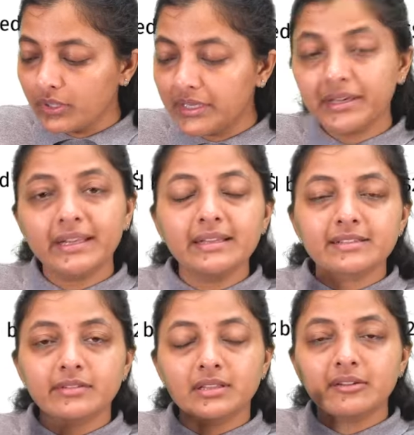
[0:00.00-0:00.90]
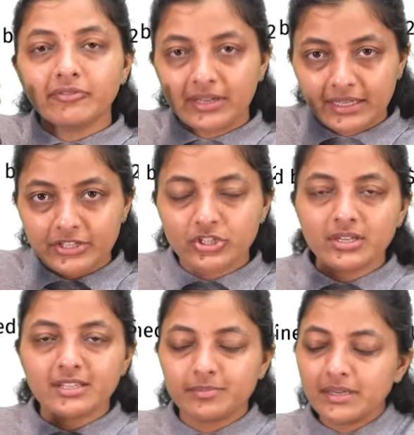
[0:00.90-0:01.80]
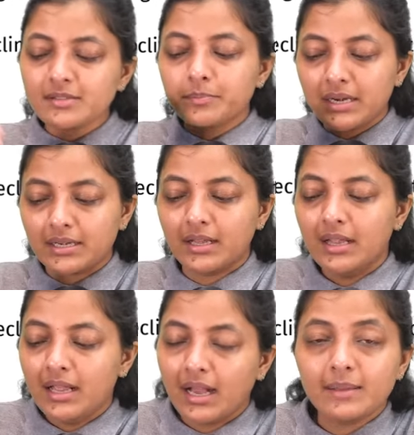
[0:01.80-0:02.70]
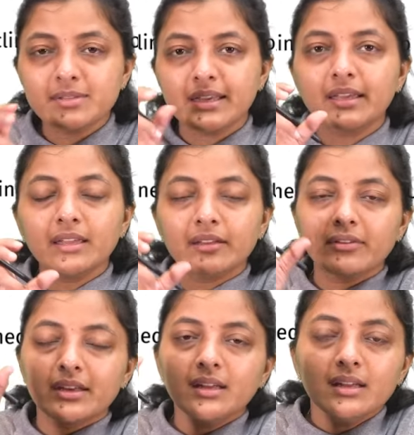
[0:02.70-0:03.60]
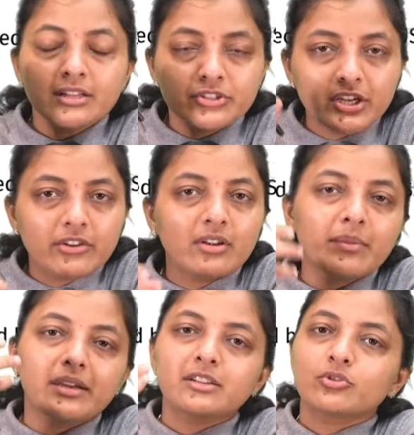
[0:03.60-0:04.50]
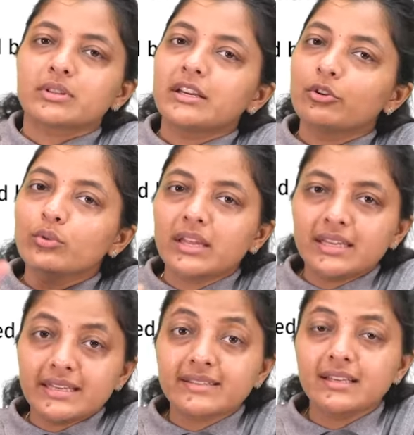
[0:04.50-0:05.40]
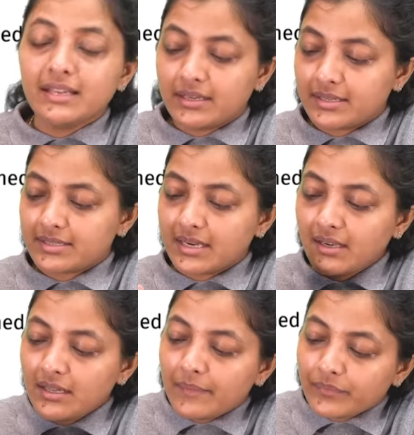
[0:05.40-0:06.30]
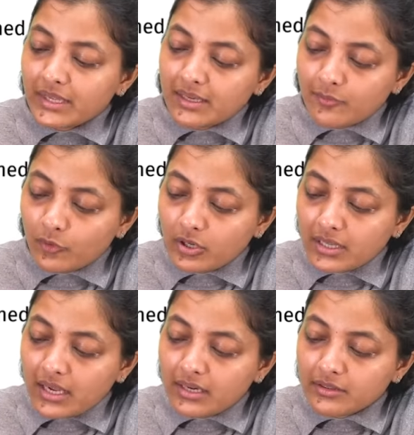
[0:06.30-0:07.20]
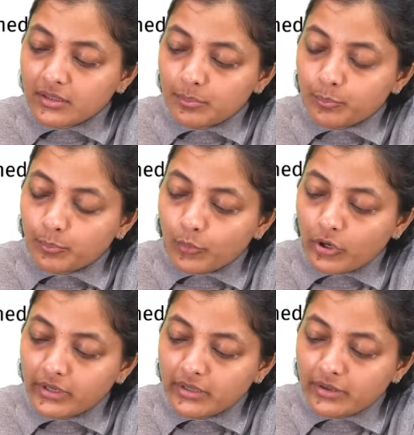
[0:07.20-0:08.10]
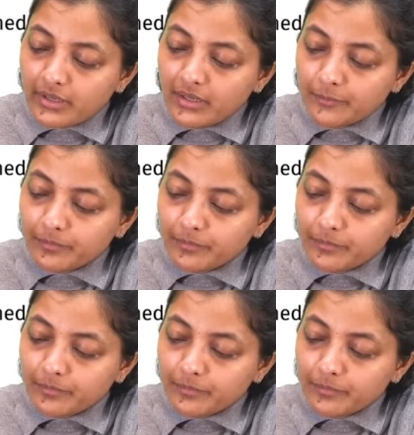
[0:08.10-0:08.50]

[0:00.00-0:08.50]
only deals with the financial aspects, but I'm saying in a very general manner so that you can easily understand that what are the monetary